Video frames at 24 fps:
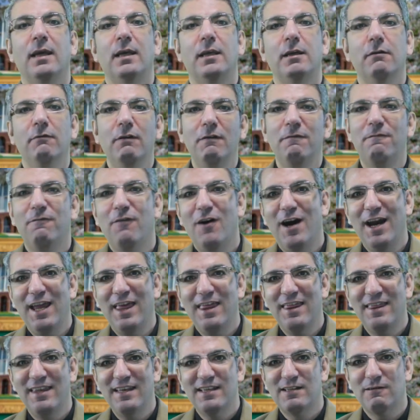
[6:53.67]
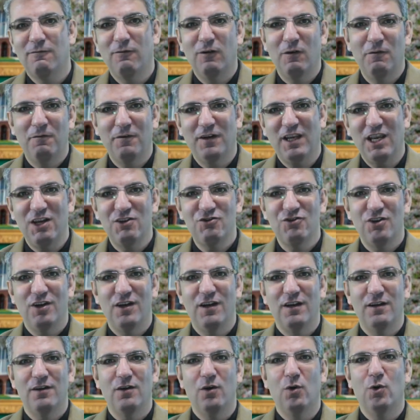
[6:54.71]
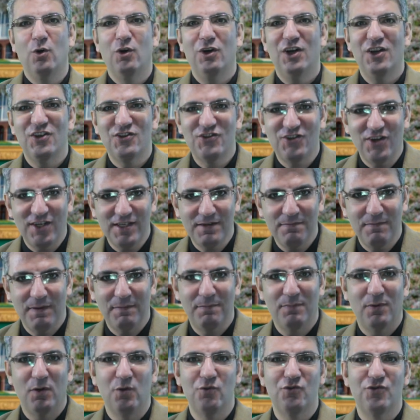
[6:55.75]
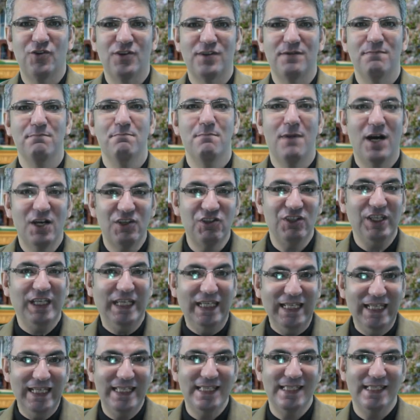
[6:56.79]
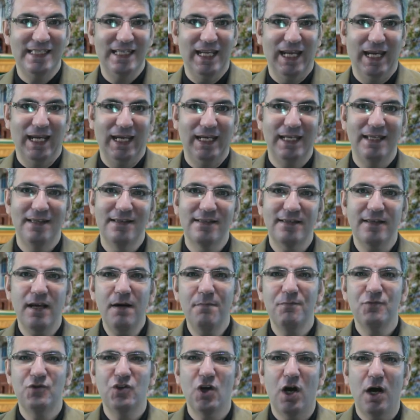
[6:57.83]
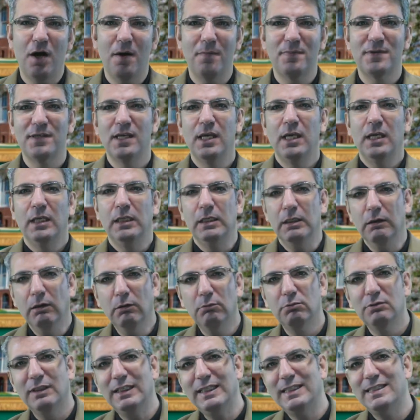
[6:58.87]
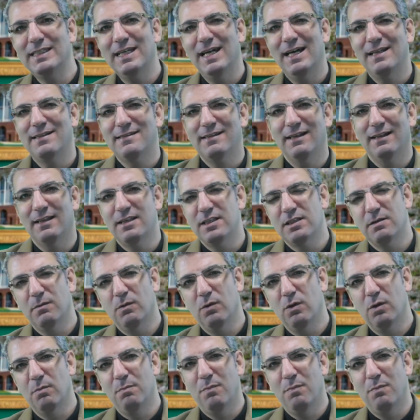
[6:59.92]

you will find this qualification or assessment process much easier. In some jobs, you only get eligible